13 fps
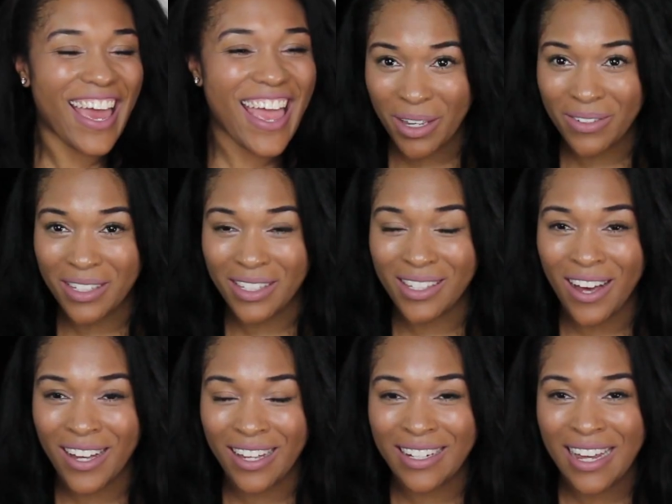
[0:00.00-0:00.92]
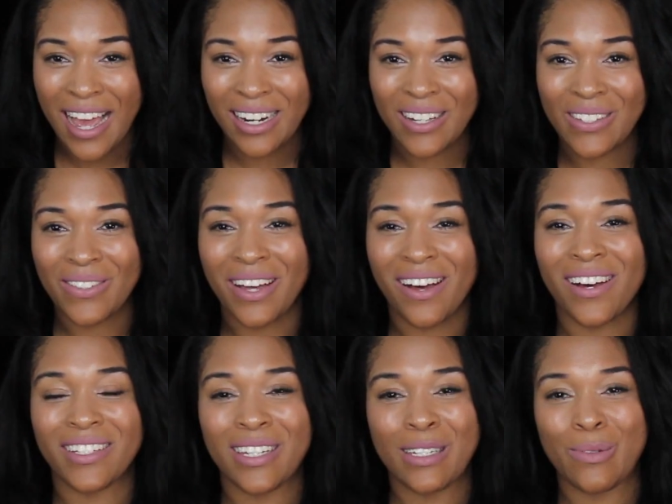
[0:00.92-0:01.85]
He was diagnosed with
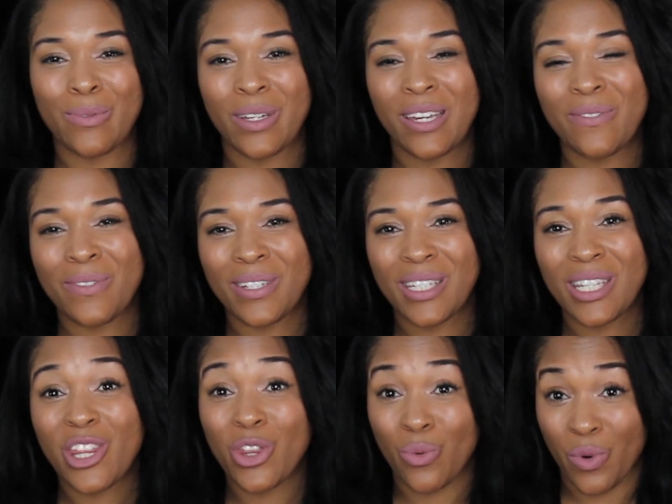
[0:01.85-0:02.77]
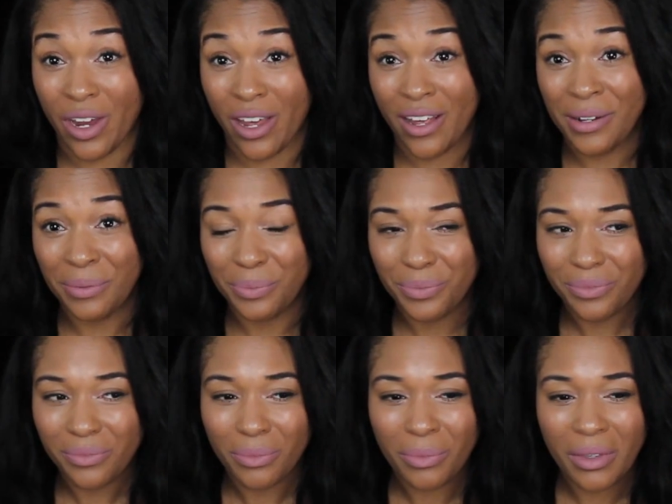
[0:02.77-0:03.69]
autism when he was 3.
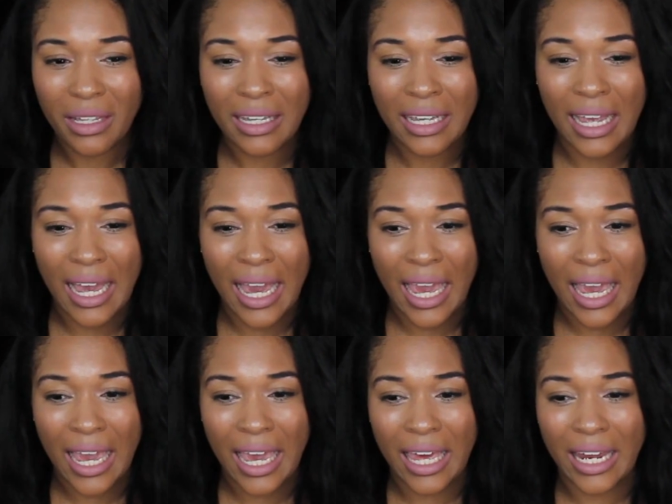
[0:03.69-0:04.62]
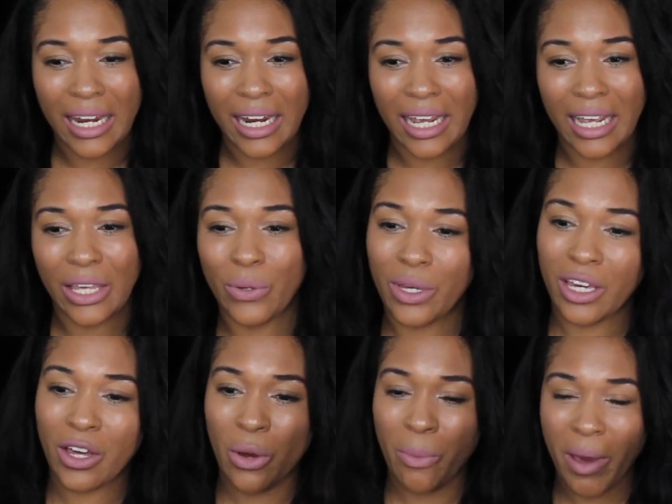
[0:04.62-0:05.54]
And you
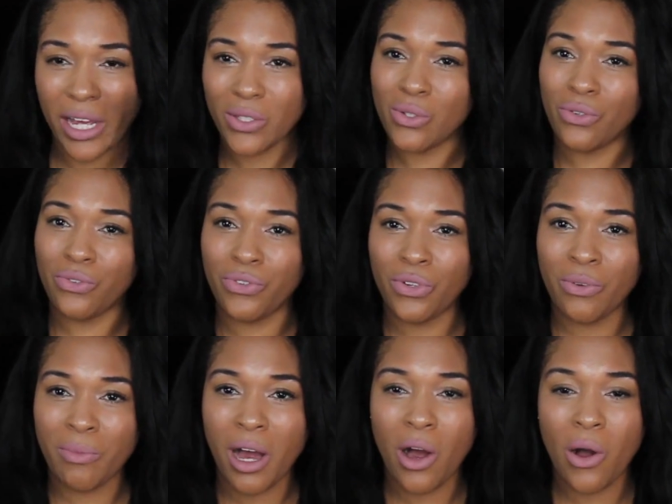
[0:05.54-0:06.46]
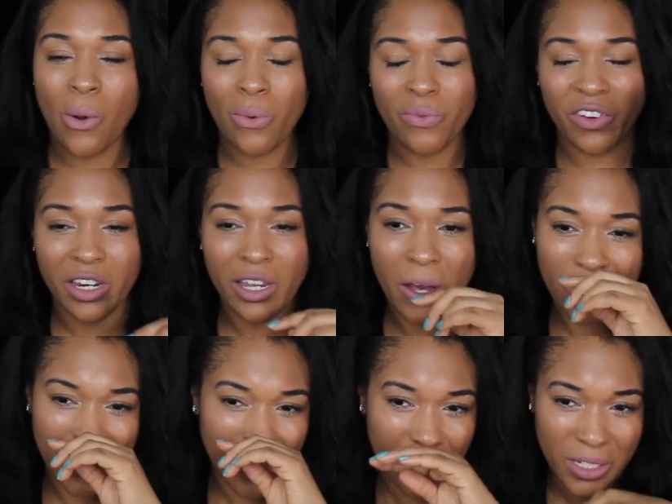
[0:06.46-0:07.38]
can go back to a few of my old
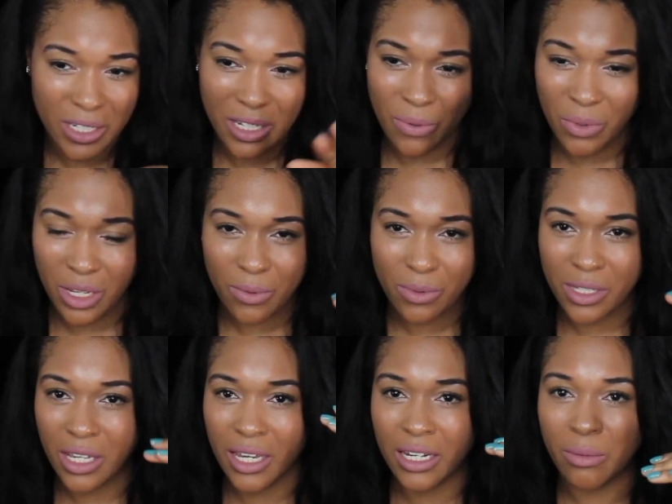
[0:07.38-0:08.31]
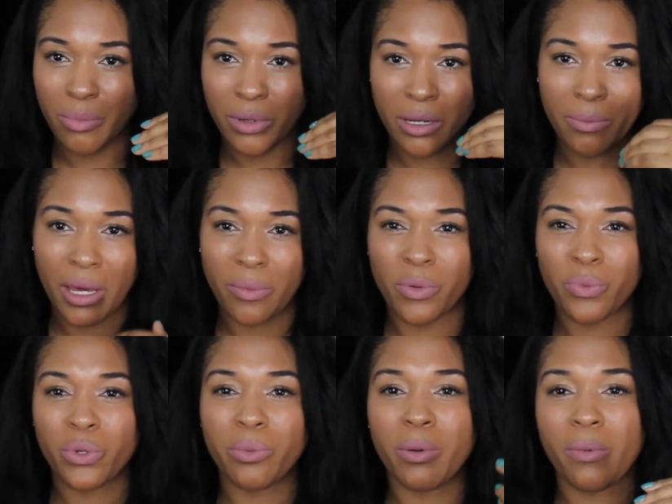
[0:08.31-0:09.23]
videos and you can see when he was an itty bitty baby.
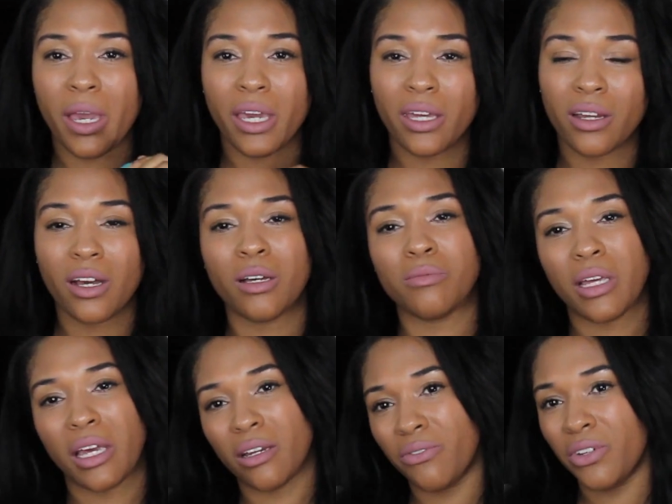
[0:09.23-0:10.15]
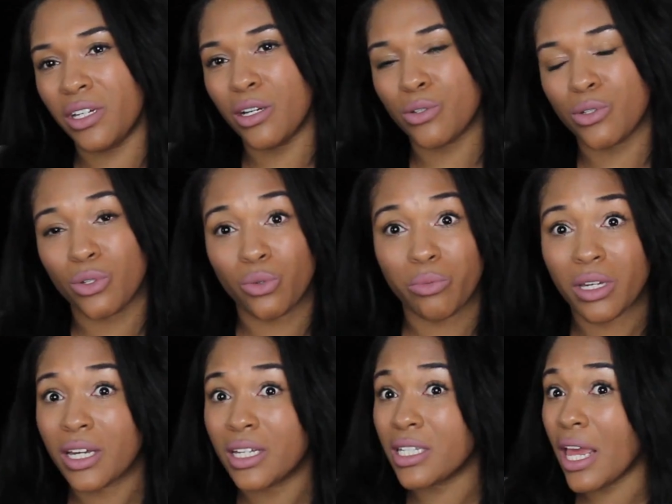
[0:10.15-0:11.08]
We'll be making an updated video soon
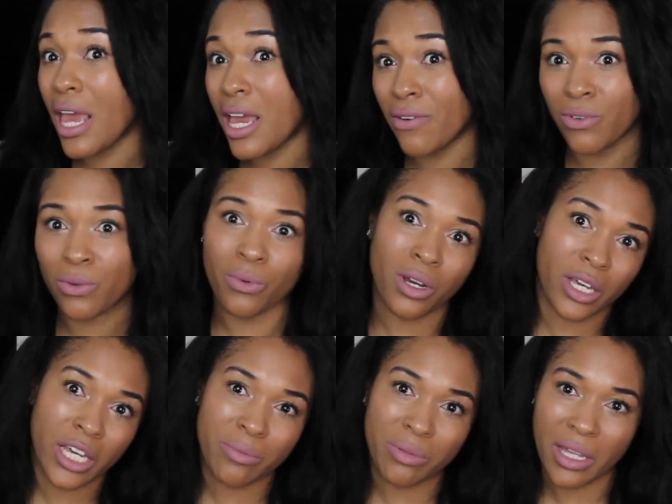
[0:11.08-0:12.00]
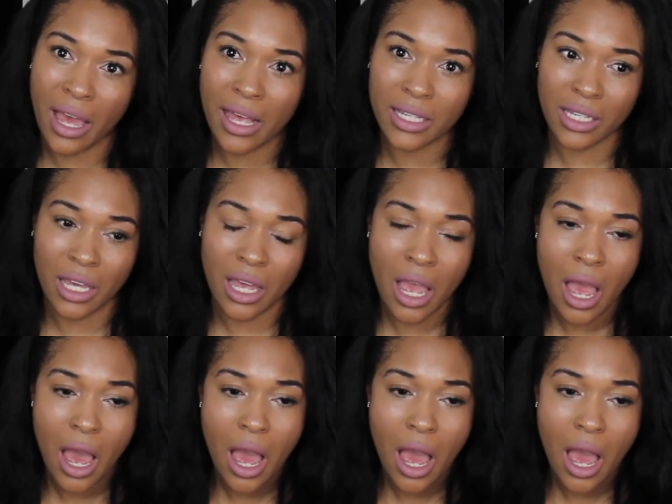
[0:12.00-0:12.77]
because everyone keeps asking